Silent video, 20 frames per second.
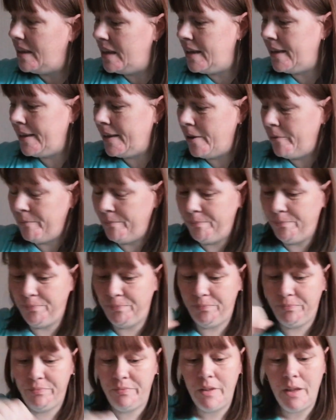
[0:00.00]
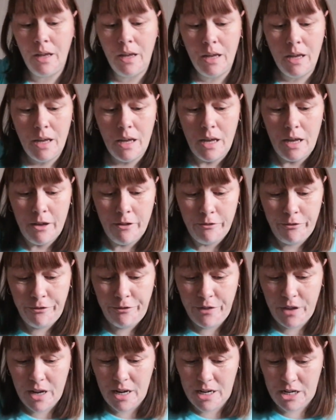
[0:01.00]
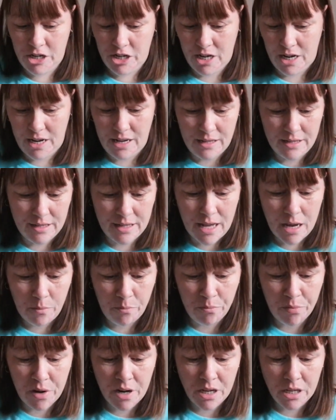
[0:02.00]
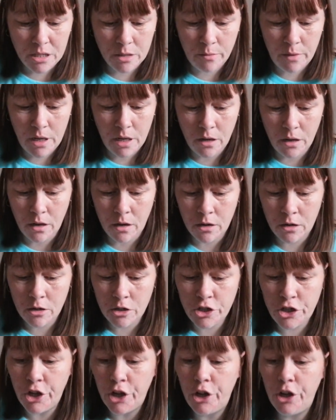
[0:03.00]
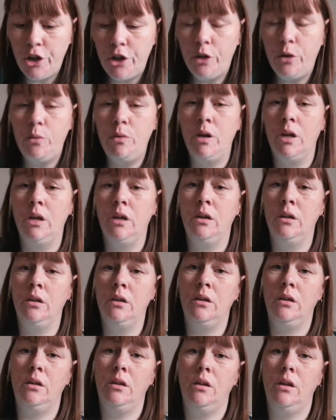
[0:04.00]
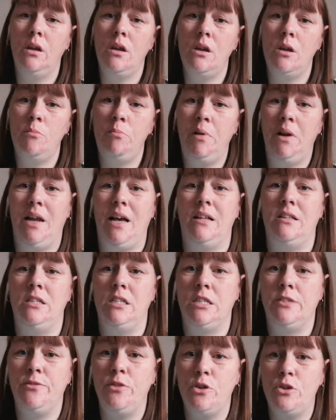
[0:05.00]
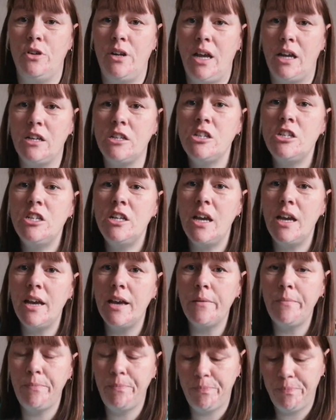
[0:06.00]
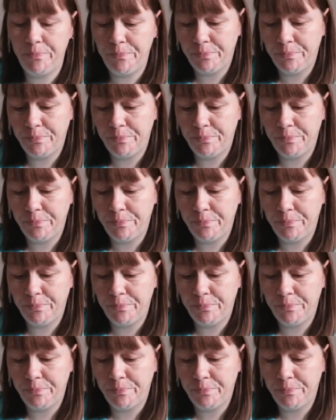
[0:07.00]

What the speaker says: There you go. Finishes. That brings me on to plans for next year.